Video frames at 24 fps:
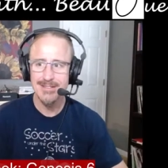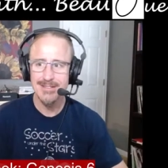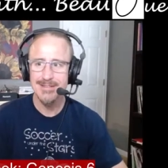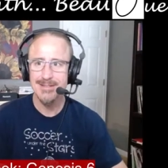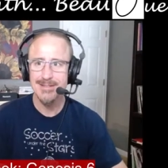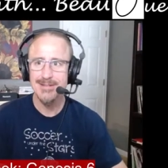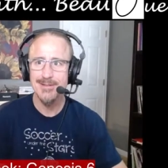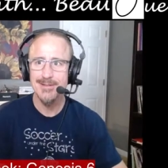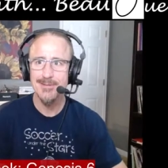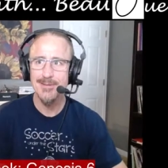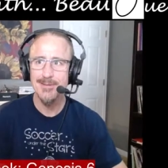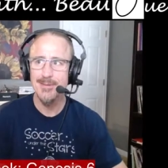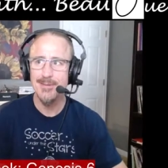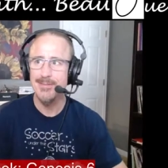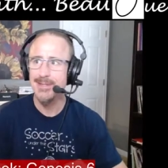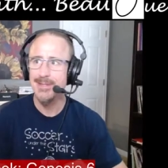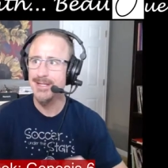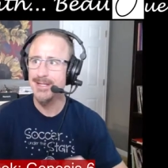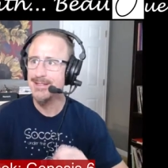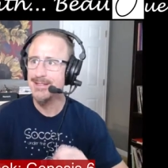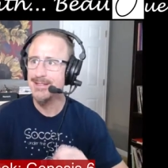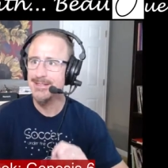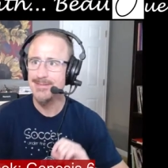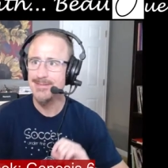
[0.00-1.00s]
human
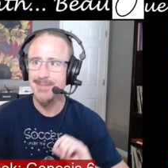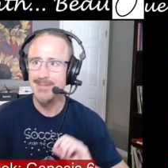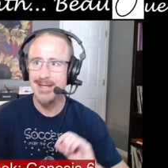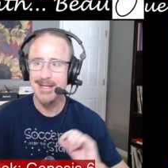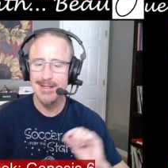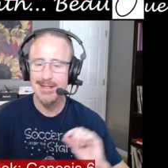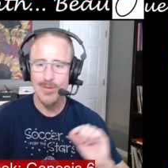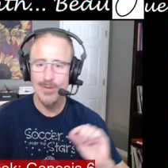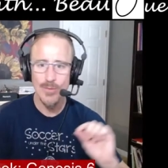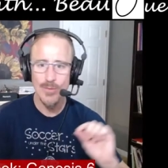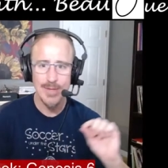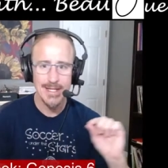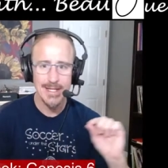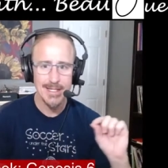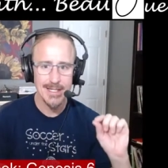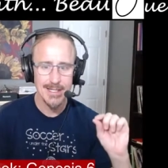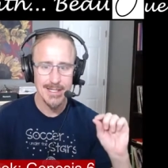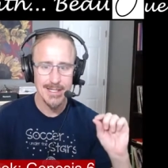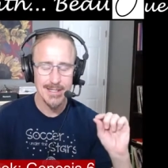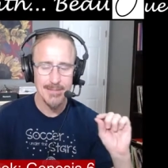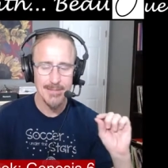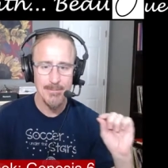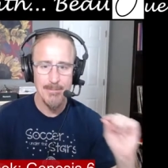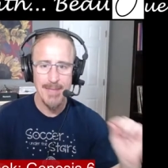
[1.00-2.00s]
beings, man, and we
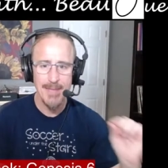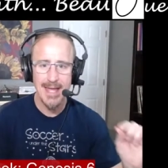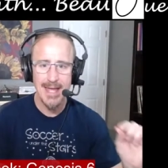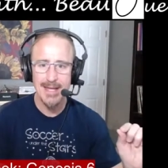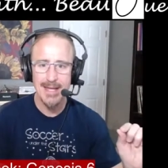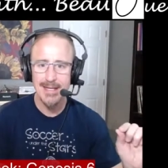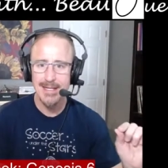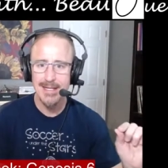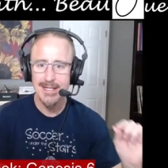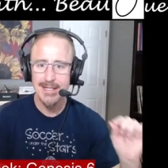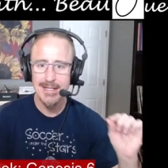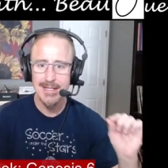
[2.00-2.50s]
can bend it